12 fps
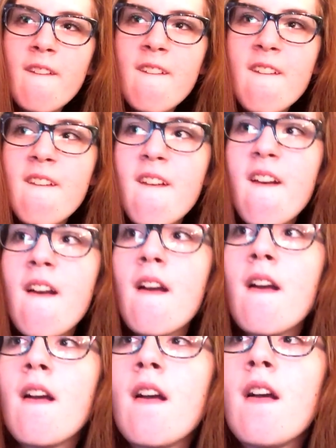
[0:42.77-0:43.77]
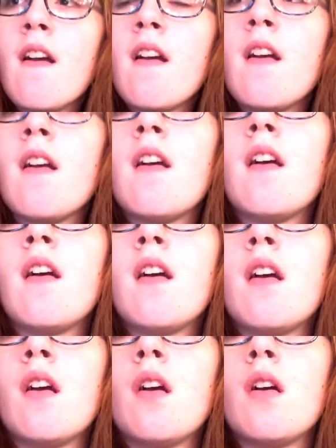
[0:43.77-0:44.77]

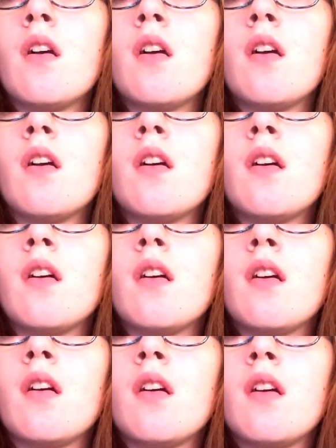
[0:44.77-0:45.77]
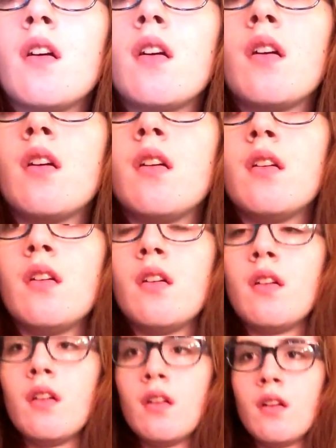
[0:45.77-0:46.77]

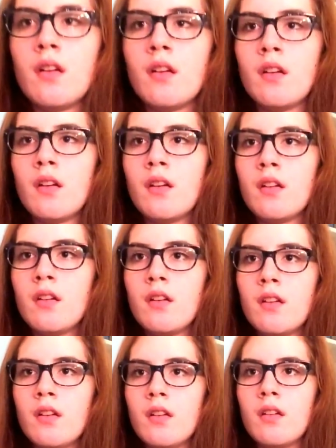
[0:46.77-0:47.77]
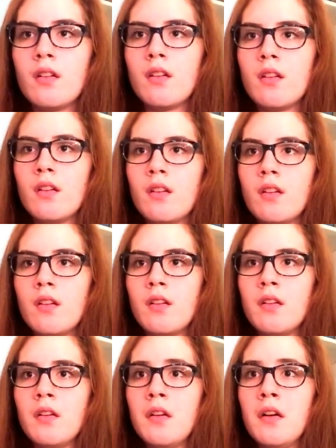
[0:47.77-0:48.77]

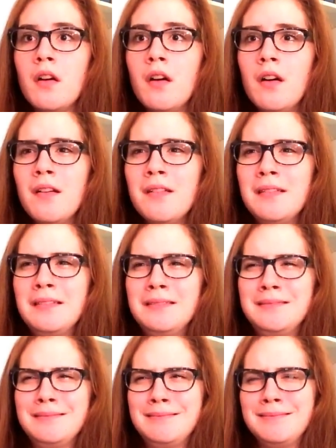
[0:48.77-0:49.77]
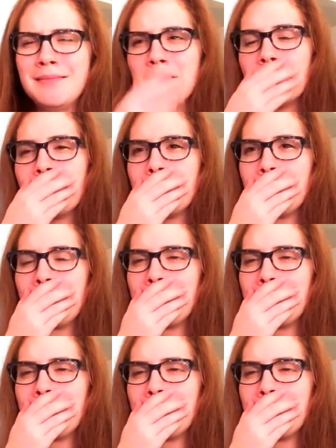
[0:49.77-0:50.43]
(silence)